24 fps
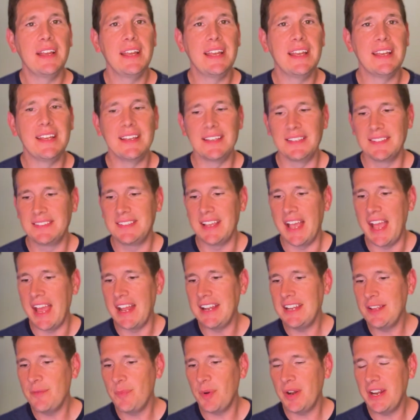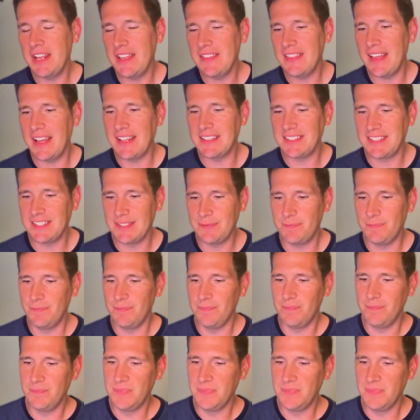is anybody that's